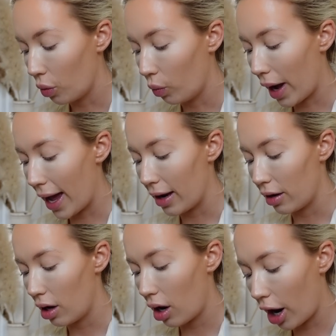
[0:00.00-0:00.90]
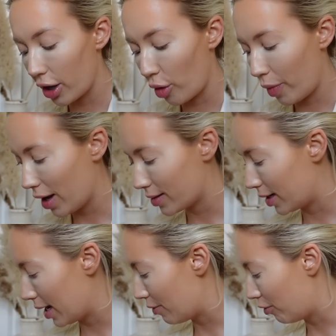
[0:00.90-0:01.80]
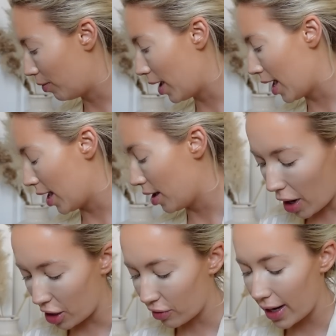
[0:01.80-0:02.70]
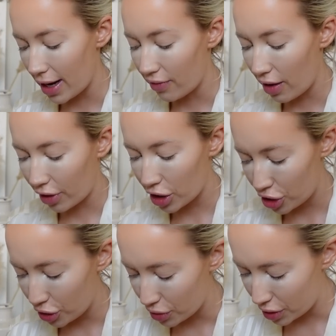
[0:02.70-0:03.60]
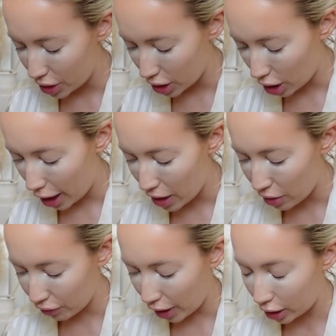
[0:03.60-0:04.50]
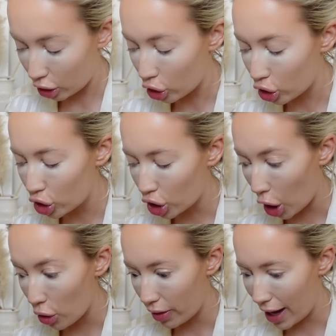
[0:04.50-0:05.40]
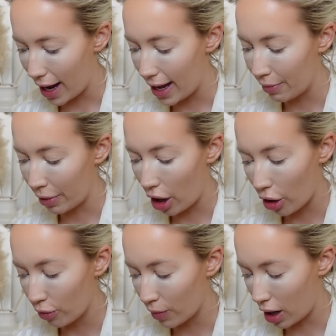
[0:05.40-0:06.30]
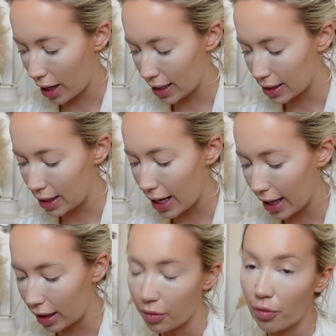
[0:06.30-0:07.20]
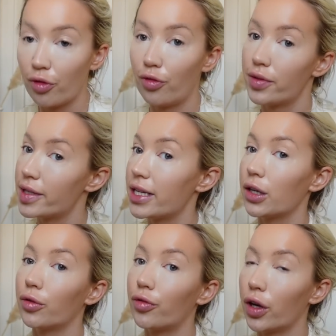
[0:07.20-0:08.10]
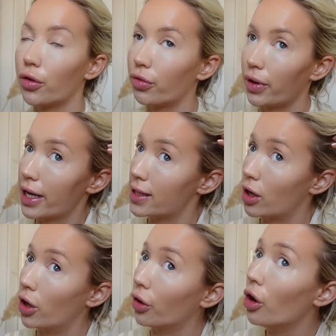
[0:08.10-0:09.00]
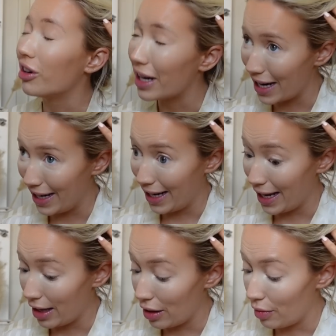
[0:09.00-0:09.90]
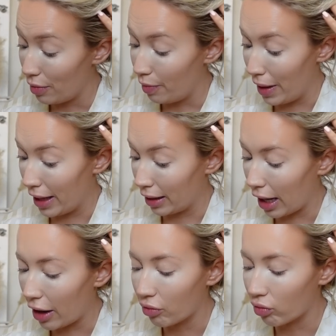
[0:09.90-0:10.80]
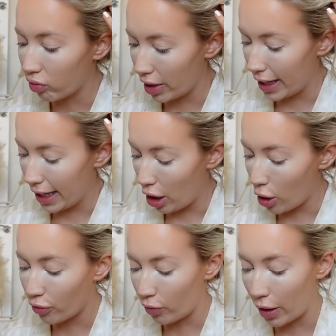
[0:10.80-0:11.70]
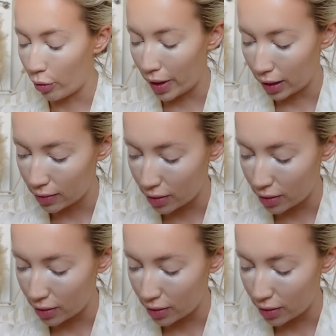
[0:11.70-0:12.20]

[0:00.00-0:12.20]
When I know personally for me, my grief, if I choose to kind of like go there in my own mind, it can still feel three years on really big and really overwhelming.